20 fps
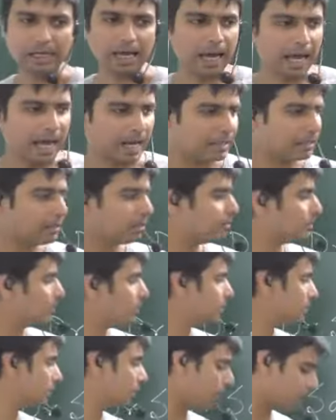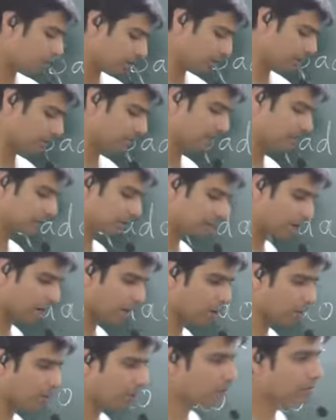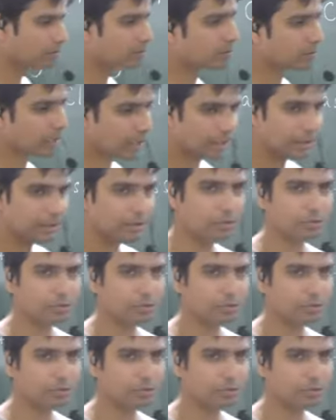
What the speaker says: and Dr. Sadao running